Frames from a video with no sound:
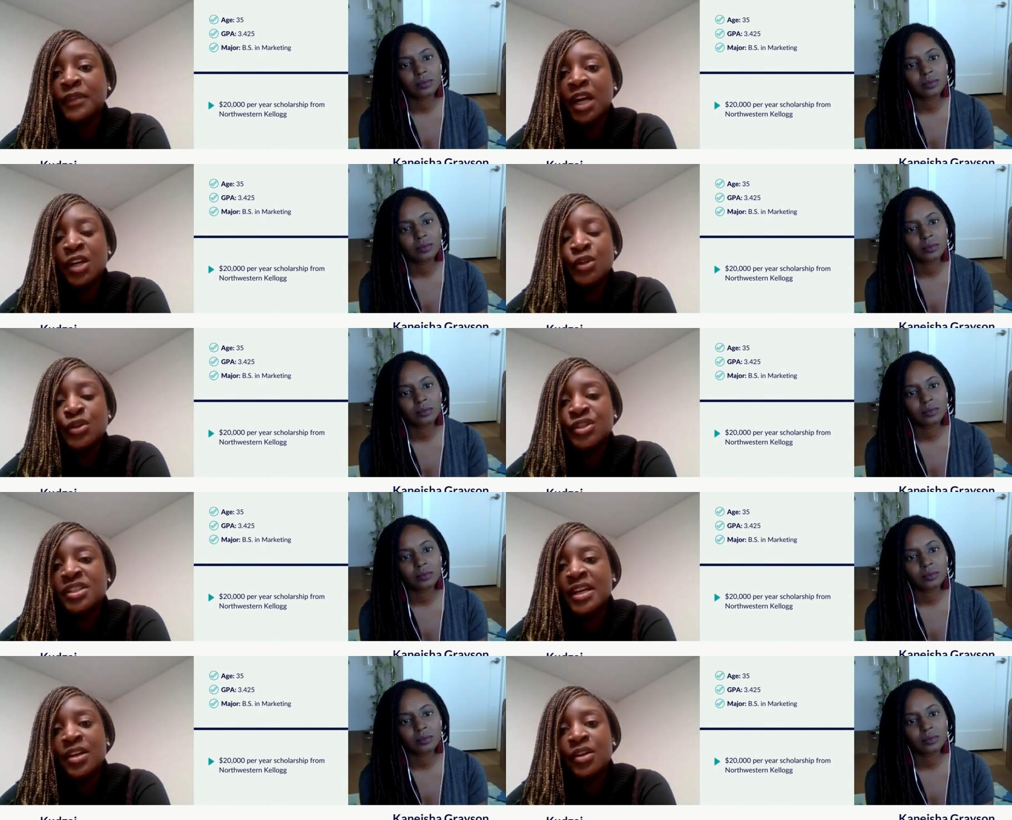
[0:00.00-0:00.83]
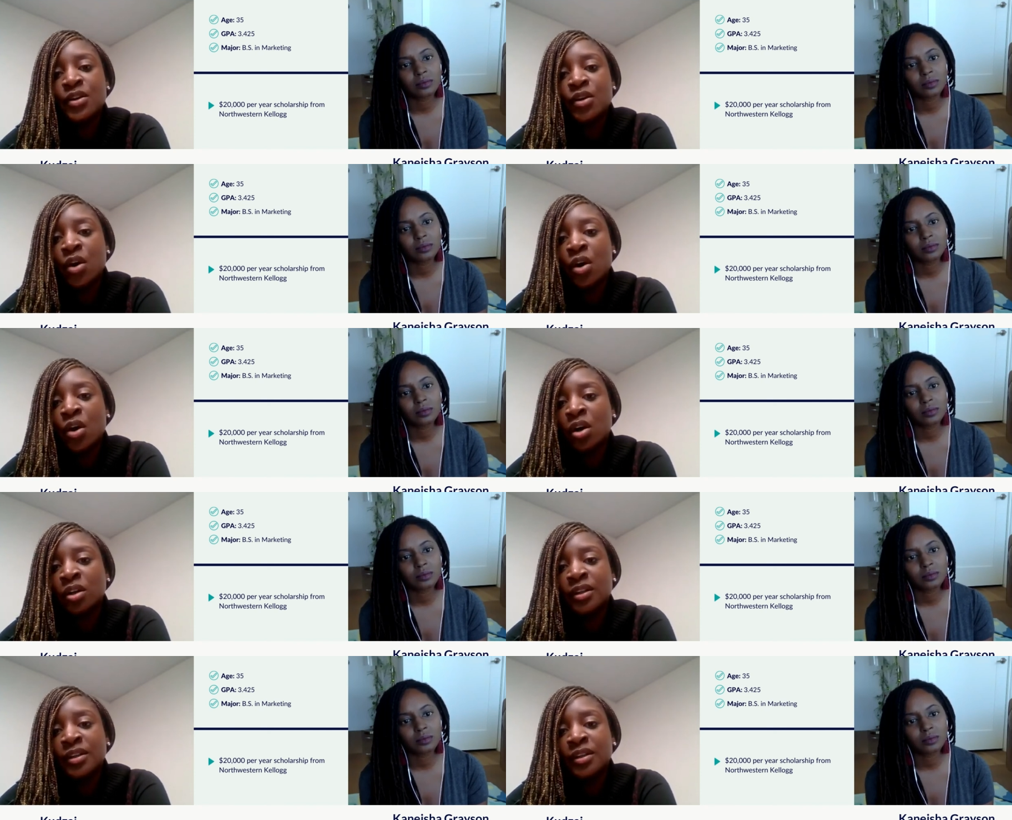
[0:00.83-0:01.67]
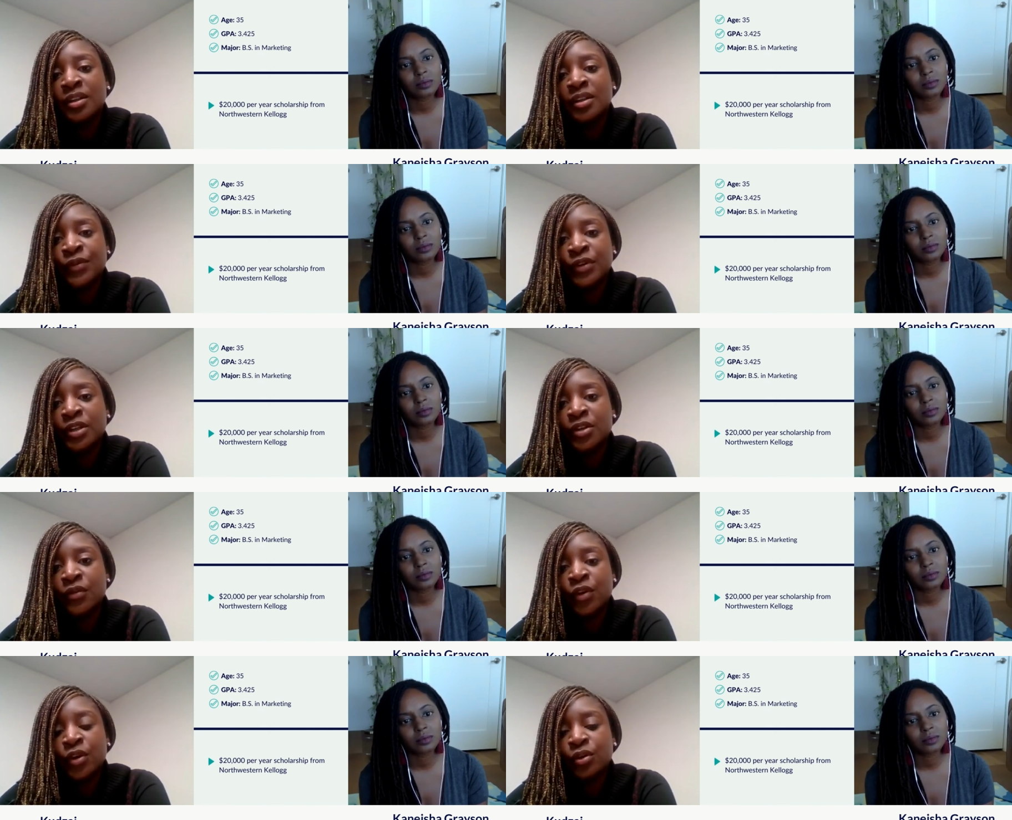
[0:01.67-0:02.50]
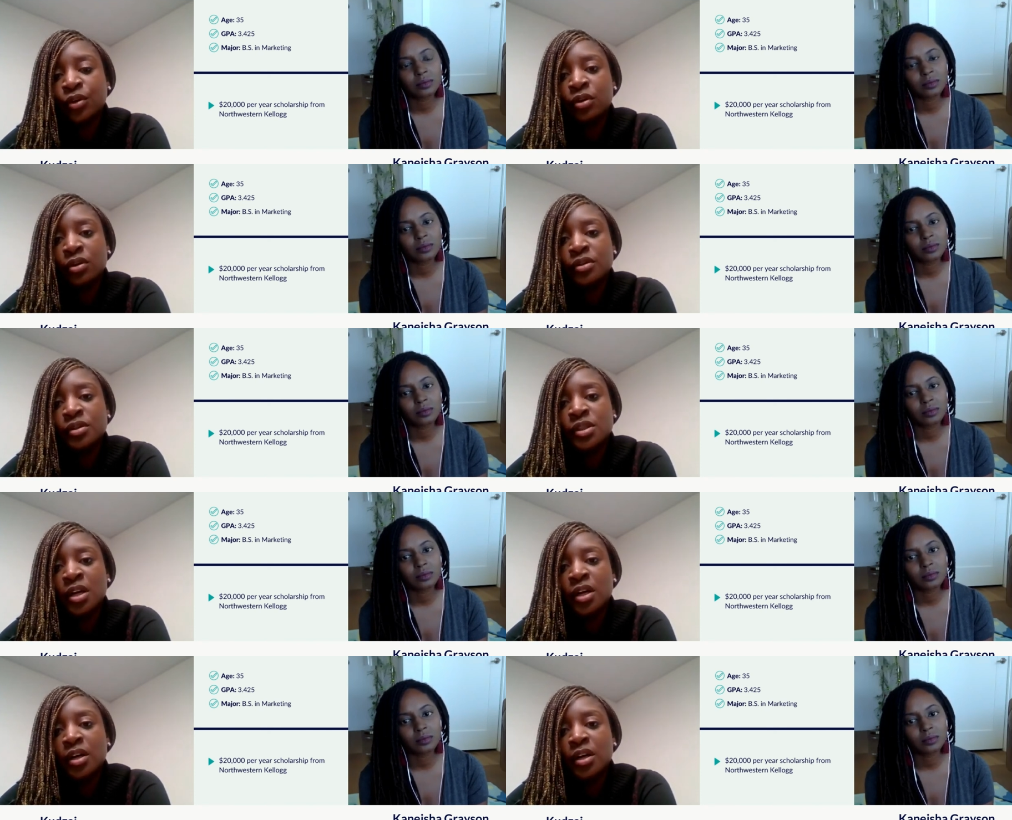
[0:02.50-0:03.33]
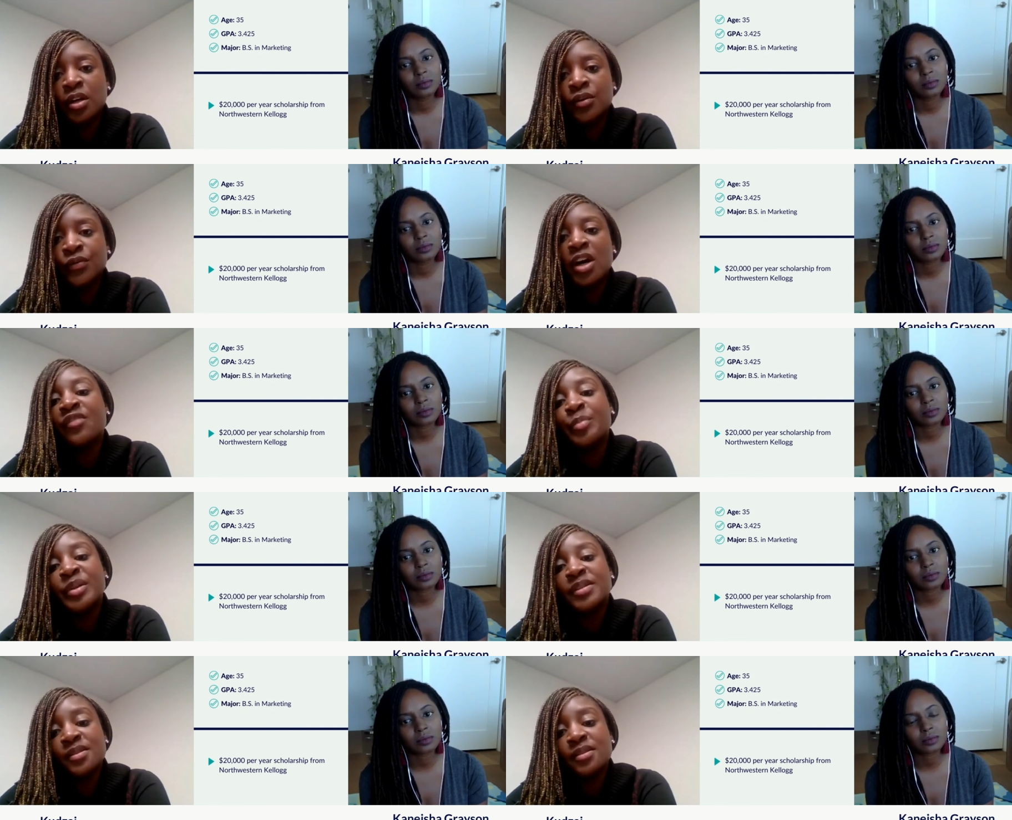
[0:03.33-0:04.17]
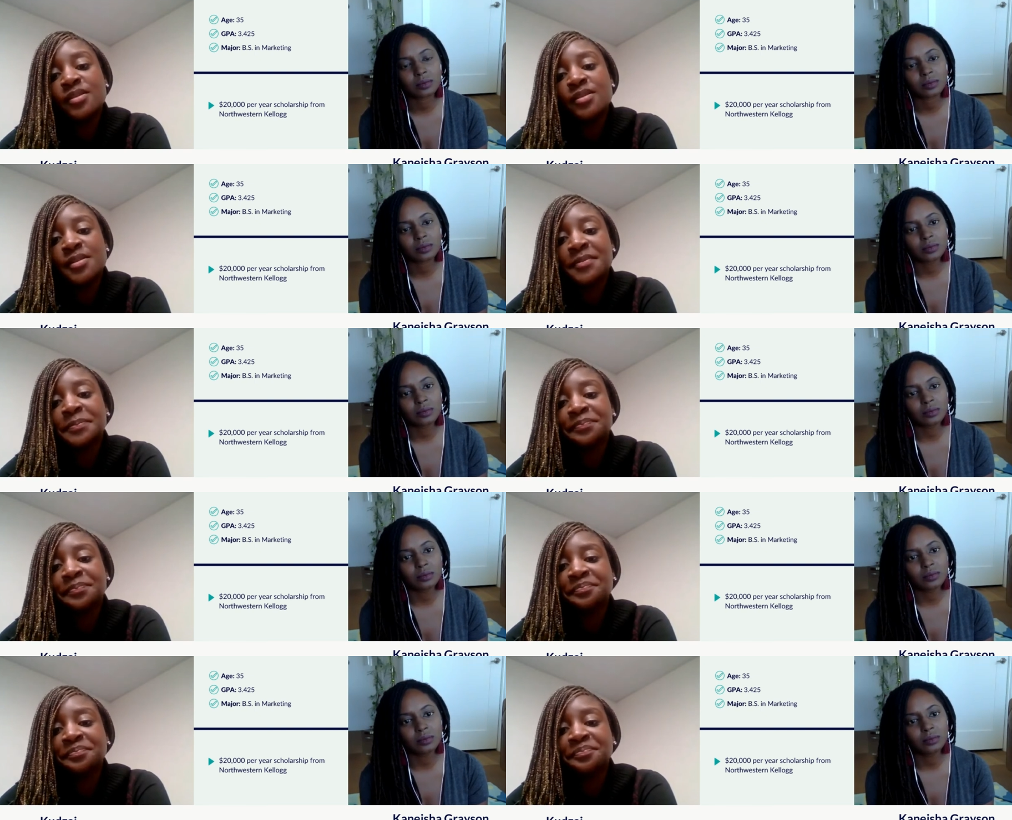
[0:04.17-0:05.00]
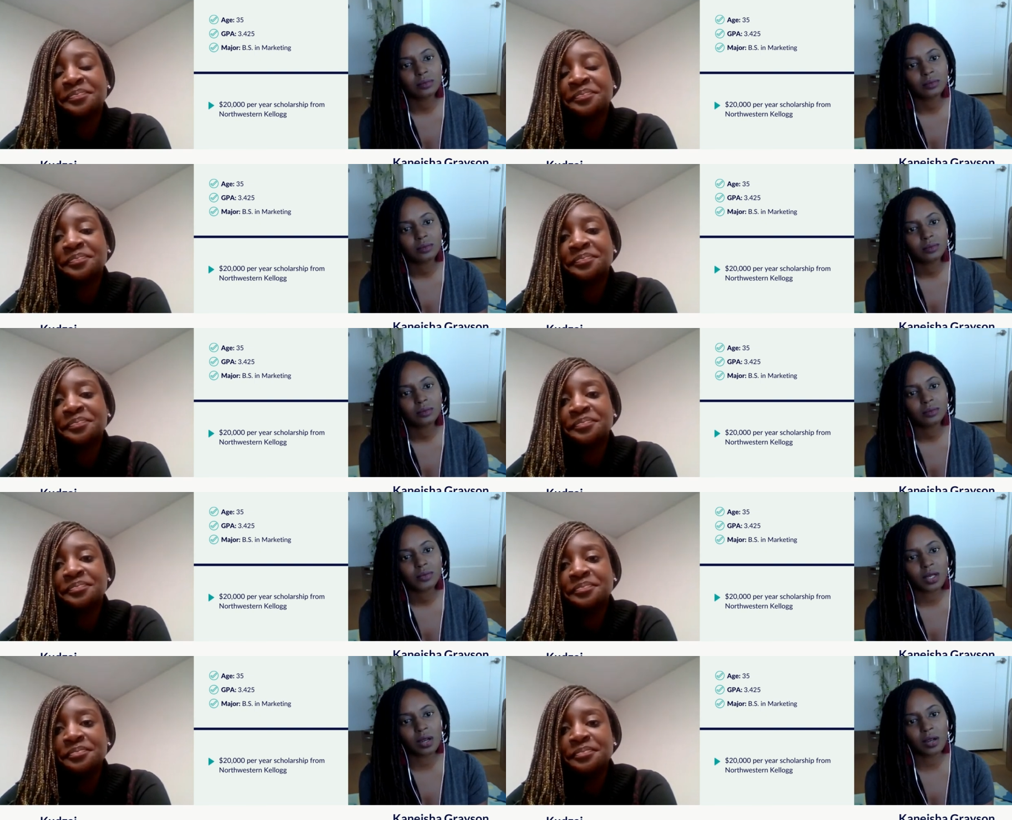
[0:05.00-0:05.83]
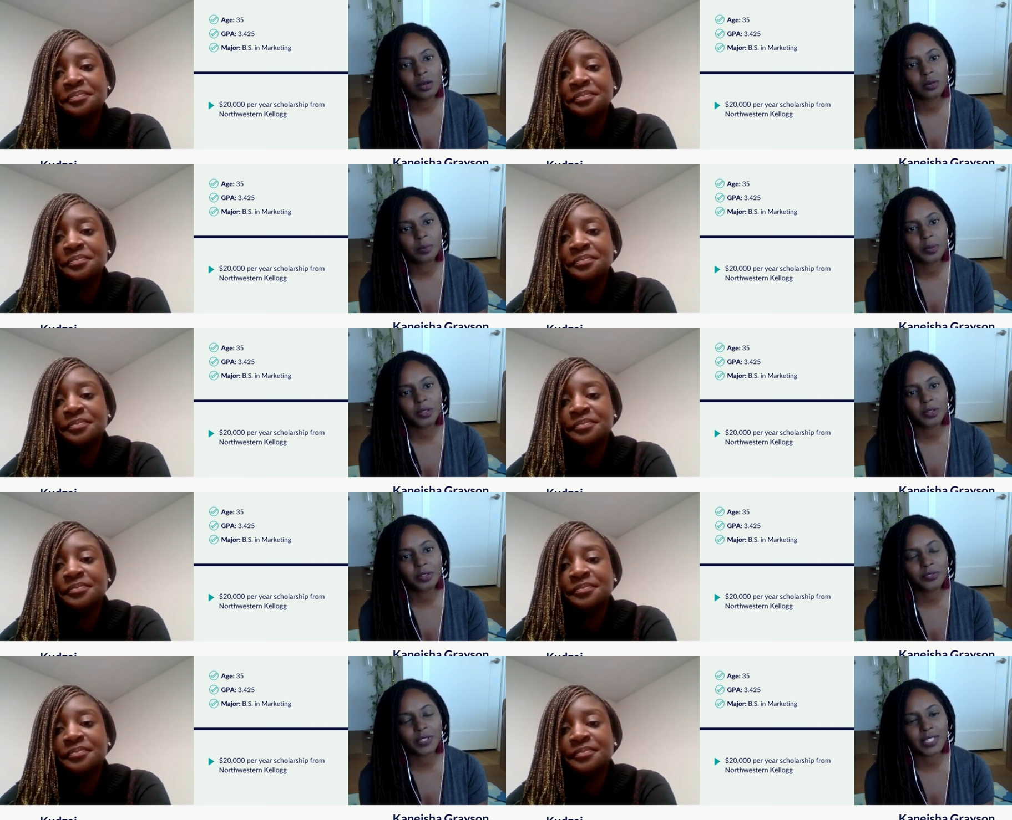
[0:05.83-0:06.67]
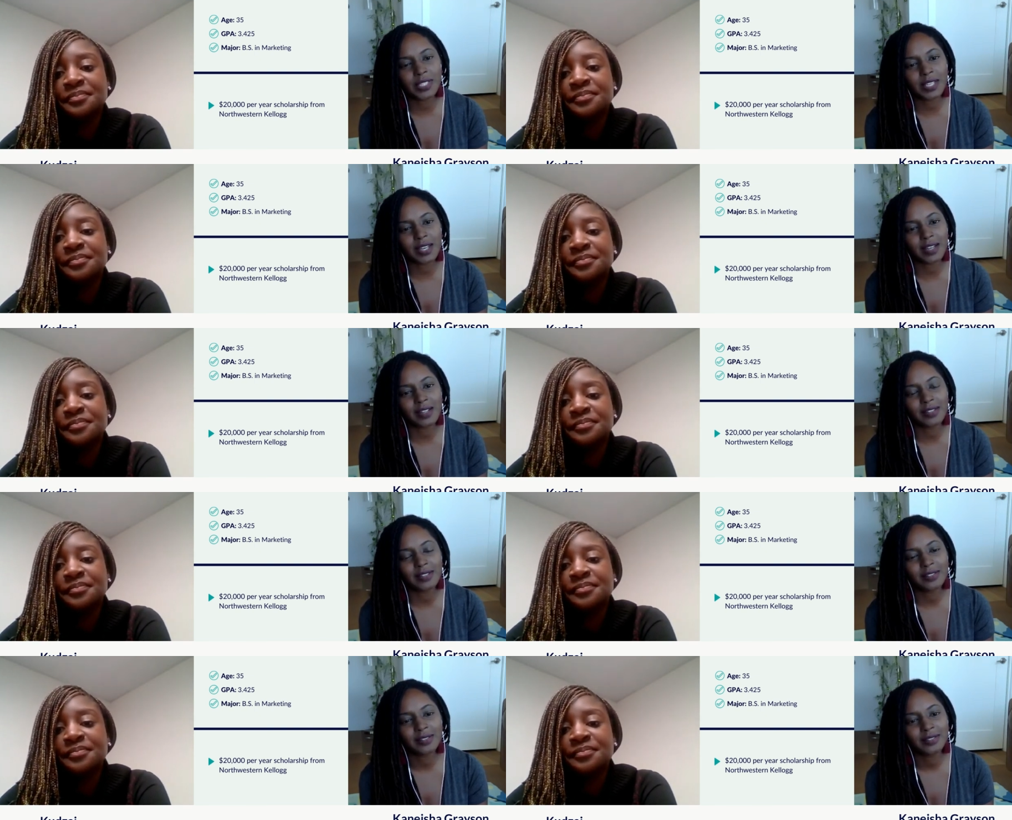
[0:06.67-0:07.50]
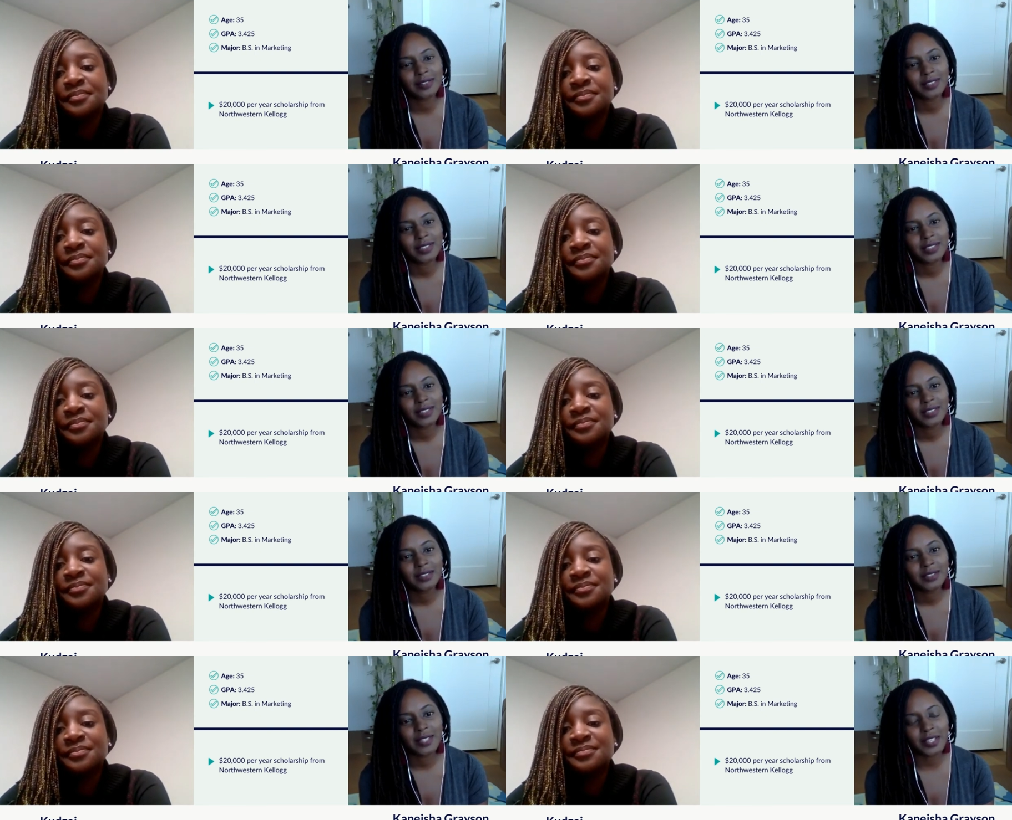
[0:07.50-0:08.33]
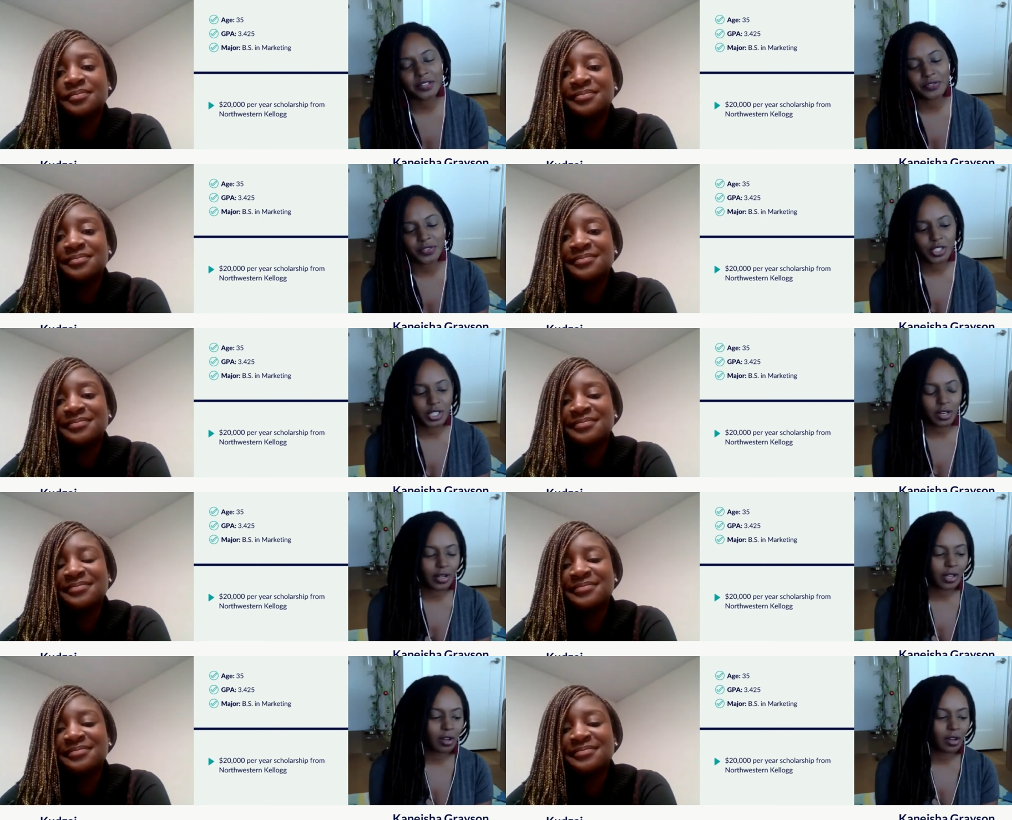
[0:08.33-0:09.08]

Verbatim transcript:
Speaker 1: understand all of the different verticals of, of business.
Speaker 2: Oh, beautifully said. Thank you for sharing